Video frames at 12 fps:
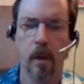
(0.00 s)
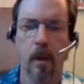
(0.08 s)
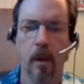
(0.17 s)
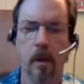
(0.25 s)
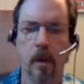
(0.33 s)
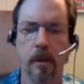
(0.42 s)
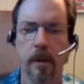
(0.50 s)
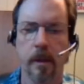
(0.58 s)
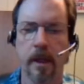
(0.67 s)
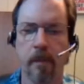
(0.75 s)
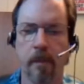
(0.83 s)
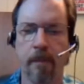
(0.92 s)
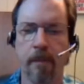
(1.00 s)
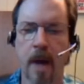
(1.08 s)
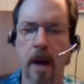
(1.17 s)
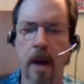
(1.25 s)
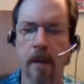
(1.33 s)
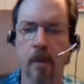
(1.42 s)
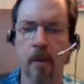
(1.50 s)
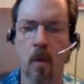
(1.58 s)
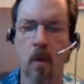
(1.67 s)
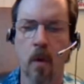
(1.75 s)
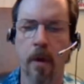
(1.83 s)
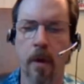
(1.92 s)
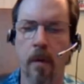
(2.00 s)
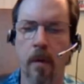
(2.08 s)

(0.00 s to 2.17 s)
so that the bottom coil